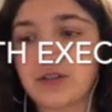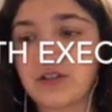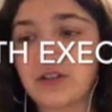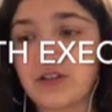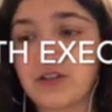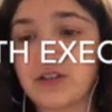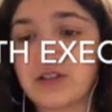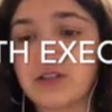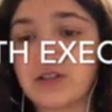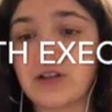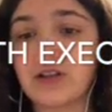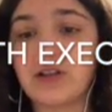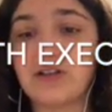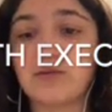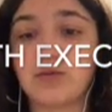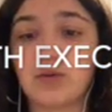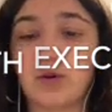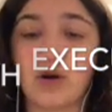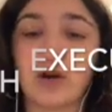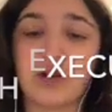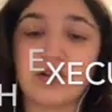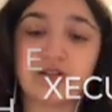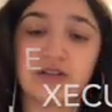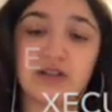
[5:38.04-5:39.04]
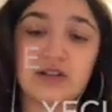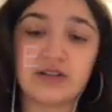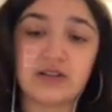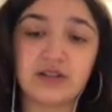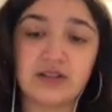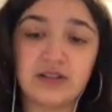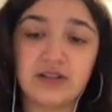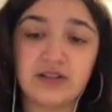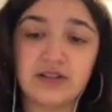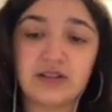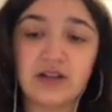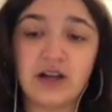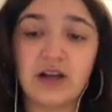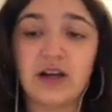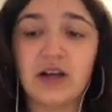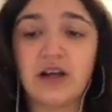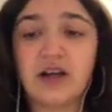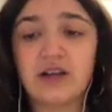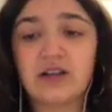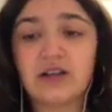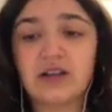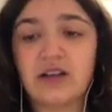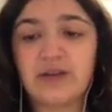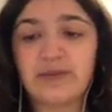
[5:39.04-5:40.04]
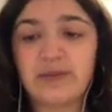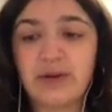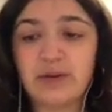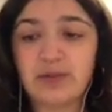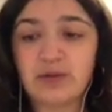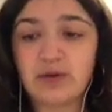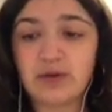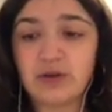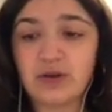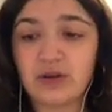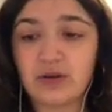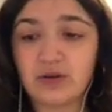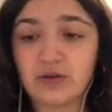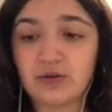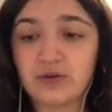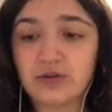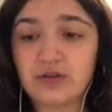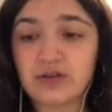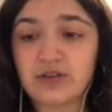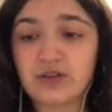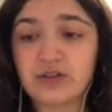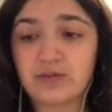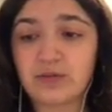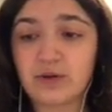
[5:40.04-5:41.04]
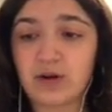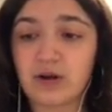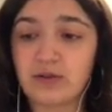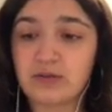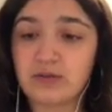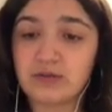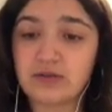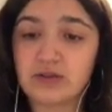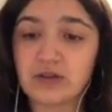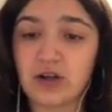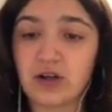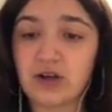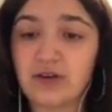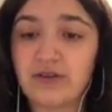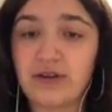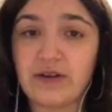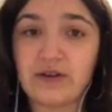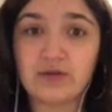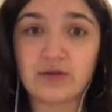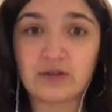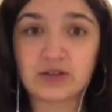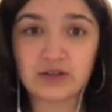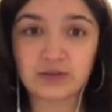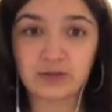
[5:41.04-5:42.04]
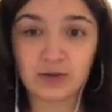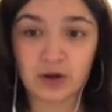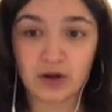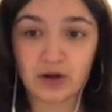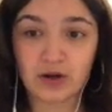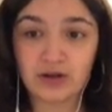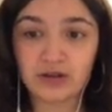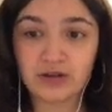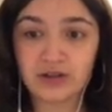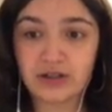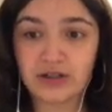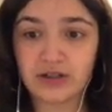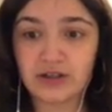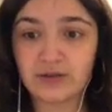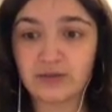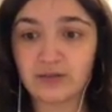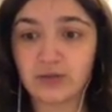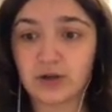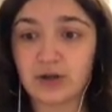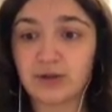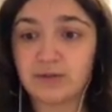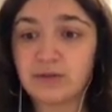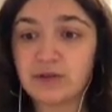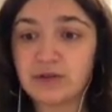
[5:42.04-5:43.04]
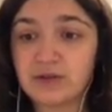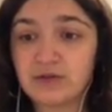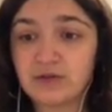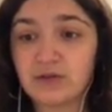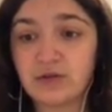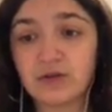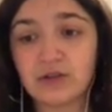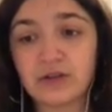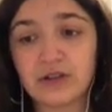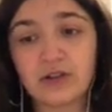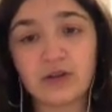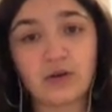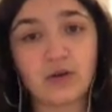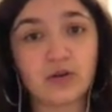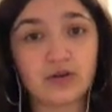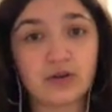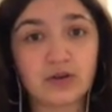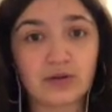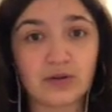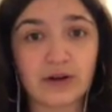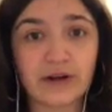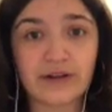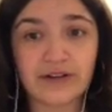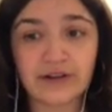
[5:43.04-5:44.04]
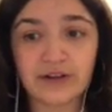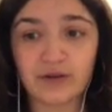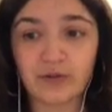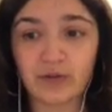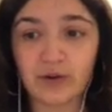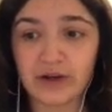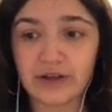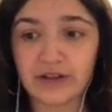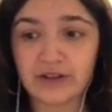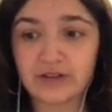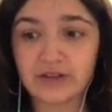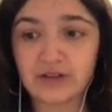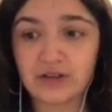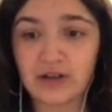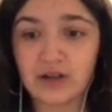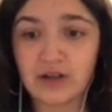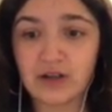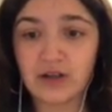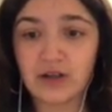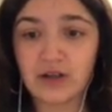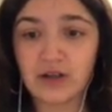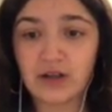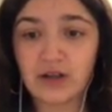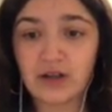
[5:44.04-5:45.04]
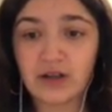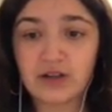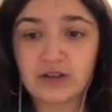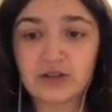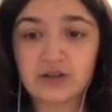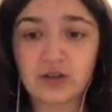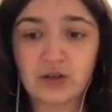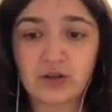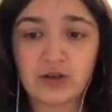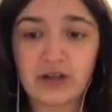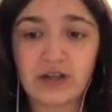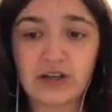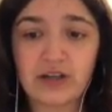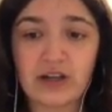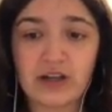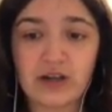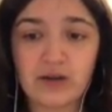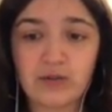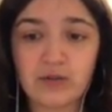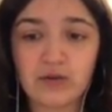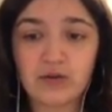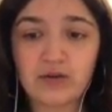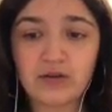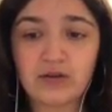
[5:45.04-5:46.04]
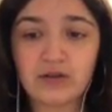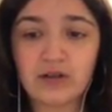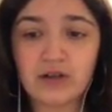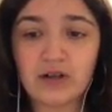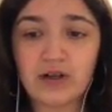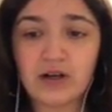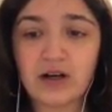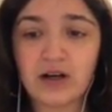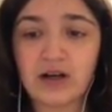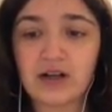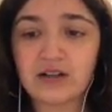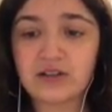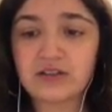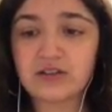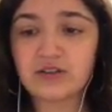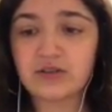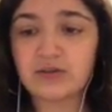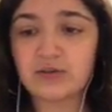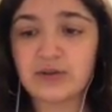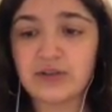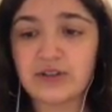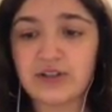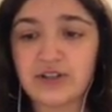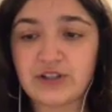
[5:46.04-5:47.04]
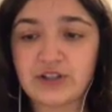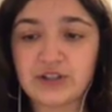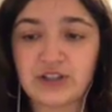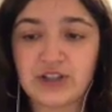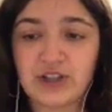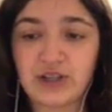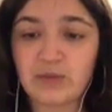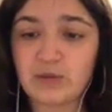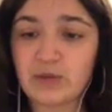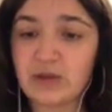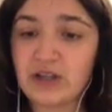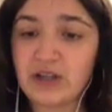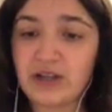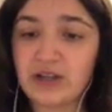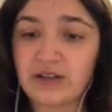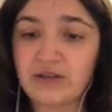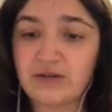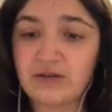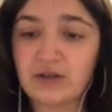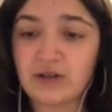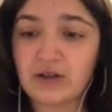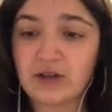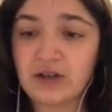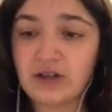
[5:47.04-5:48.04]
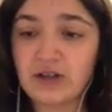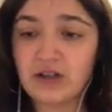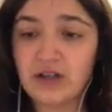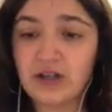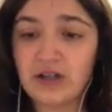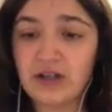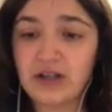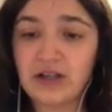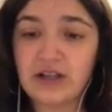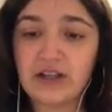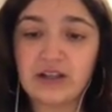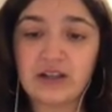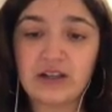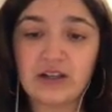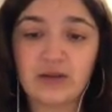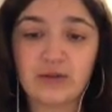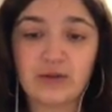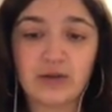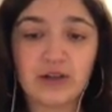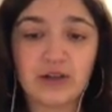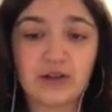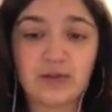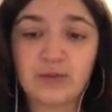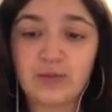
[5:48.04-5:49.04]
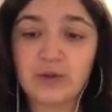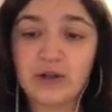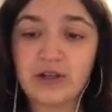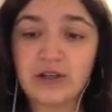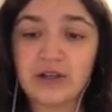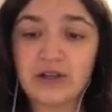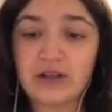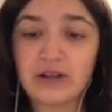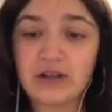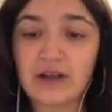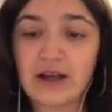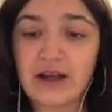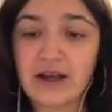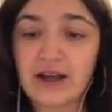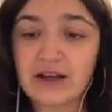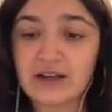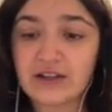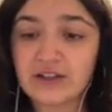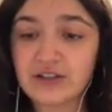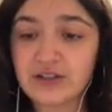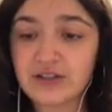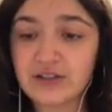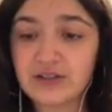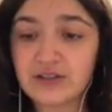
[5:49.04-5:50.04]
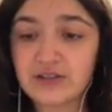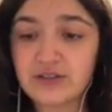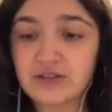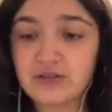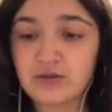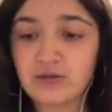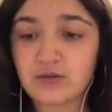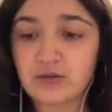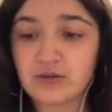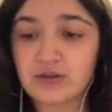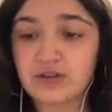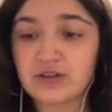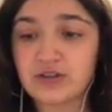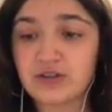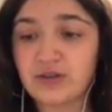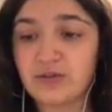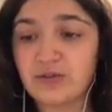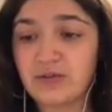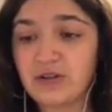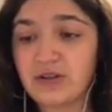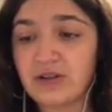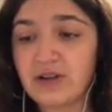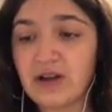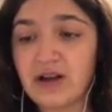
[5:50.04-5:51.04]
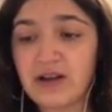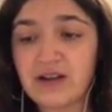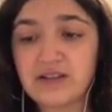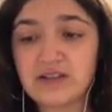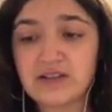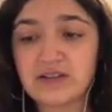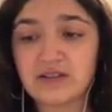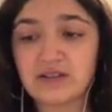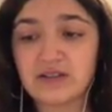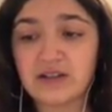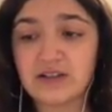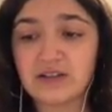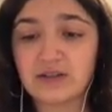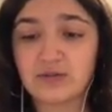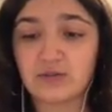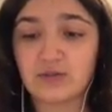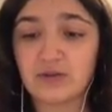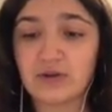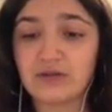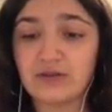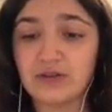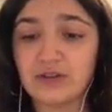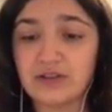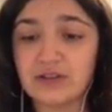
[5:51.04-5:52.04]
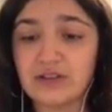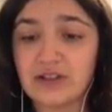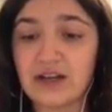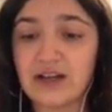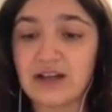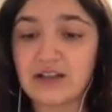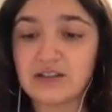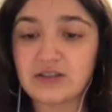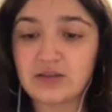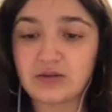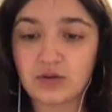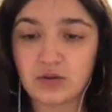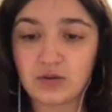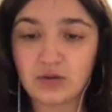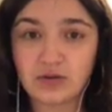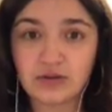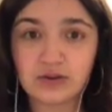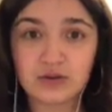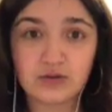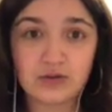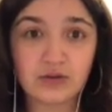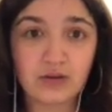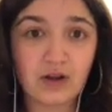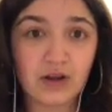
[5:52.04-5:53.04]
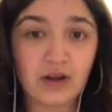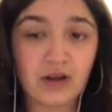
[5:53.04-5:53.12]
to the set of processes that people use to problem solve and respond in purposeful and goal-directed ways. So they enable us to initiate behavior, inhibit competing actions or stimuli, select prevalent task goals,